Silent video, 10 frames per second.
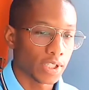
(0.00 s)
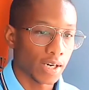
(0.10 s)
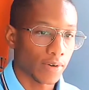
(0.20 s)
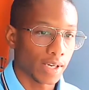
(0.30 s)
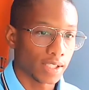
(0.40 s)

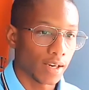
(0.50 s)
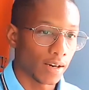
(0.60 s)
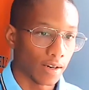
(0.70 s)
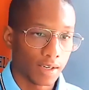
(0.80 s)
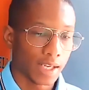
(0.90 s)
check right
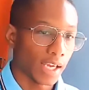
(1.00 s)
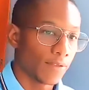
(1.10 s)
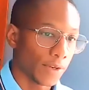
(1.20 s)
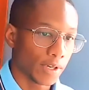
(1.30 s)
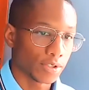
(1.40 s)
there,
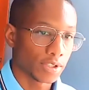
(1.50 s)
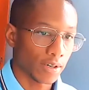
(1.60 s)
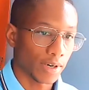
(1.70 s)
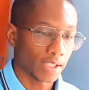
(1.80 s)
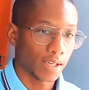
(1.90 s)
8-figure
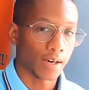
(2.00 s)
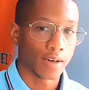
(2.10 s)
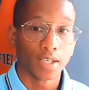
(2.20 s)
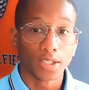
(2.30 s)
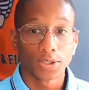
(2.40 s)
check right
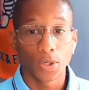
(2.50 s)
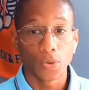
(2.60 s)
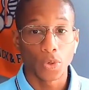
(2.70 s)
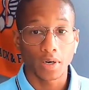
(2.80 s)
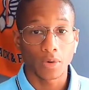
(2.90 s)
there. So
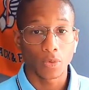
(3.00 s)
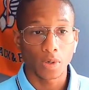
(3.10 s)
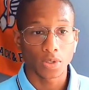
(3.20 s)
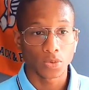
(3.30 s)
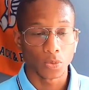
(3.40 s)
we
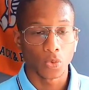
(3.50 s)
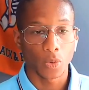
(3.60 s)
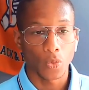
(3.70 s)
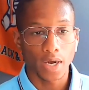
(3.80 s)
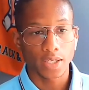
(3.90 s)

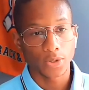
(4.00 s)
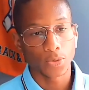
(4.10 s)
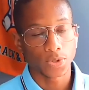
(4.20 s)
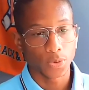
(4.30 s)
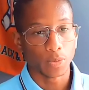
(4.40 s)
want
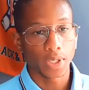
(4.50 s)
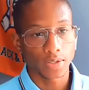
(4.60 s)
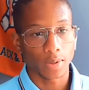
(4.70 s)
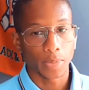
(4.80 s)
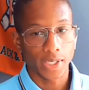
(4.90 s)
you to
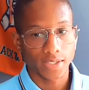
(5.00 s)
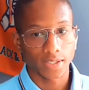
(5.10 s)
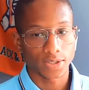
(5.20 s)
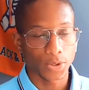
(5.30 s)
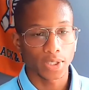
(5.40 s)
build a
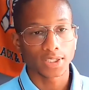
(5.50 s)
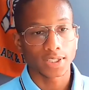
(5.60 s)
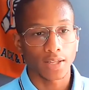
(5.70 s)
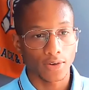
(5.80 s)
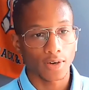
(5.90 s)
business so you can
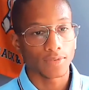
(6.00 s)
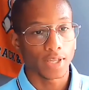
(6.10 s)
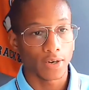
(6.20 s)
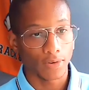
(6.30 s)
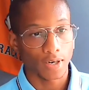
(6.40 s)
sell it off
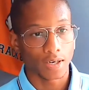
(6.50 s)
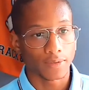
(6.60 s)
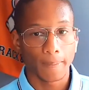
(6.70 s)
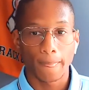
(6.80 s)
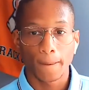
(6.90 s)
later on,
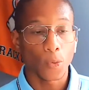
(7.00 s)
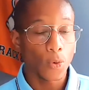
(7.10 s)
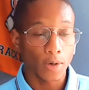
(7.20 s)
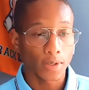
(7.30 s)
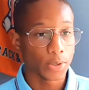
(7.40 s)

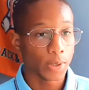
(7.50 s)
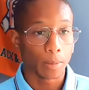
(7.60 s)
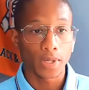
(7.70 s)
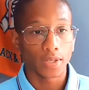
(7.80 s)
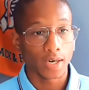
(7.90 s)
or you
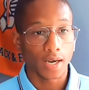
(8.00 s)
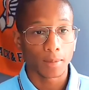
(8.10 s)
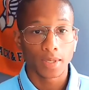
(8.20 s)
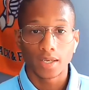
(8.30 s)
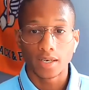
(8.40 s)
could build it
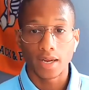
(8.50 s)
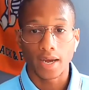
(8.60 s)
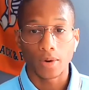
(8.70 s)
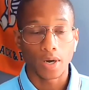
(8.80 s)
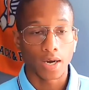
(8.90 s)
up
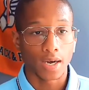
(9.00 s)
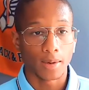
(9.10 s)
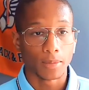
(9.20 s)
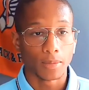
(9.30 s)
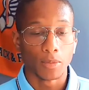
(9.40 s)

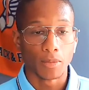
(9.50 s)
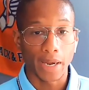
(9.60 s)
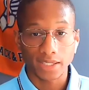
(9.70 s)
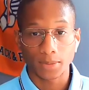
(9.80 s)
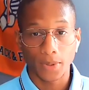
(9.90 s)
now.
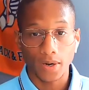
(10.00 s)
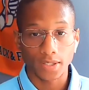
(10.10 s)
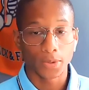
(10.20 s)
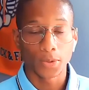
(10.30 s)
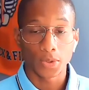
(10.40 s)
Matt
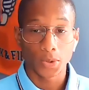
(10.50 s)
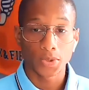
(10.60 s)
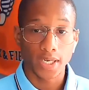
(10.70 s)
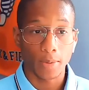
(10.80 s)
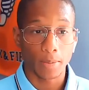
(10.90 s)
Sapala,
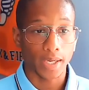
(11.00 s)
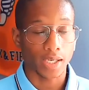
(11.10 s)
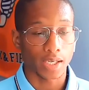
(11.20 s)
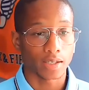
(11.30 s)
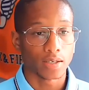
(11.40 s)
who's now
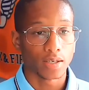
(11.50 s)
making